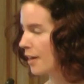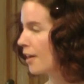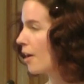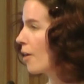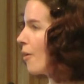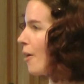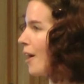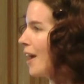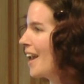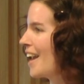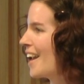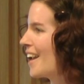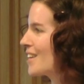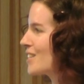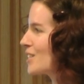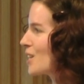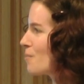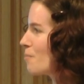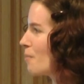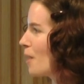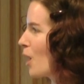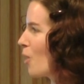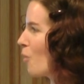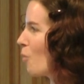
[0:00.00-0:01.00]
now hangs
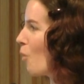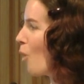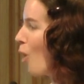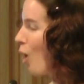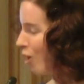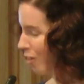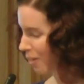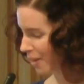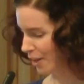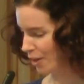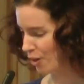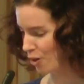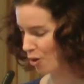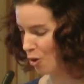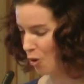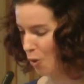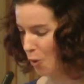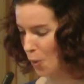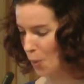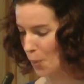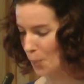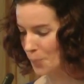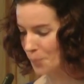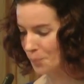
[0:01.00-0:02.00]
on my wall at
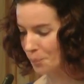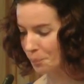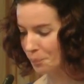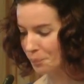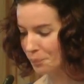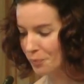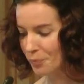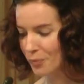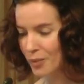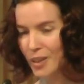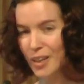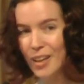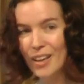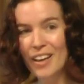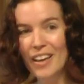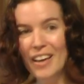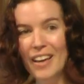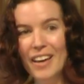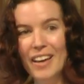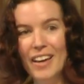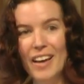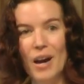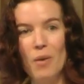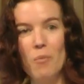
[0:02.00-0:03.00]
home.
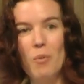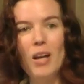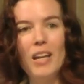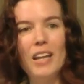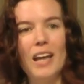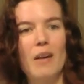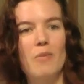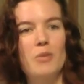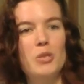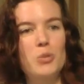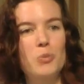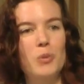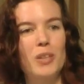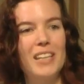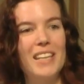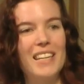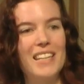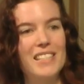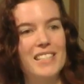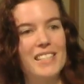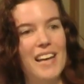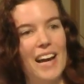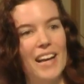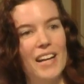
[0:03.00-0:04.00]
And while I was really
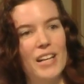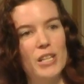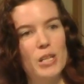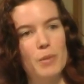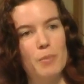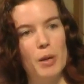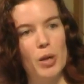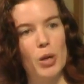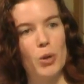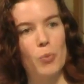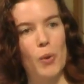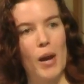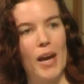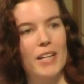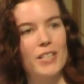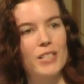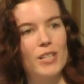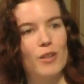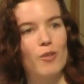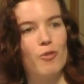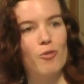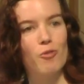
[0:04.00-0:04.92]
excited to be granted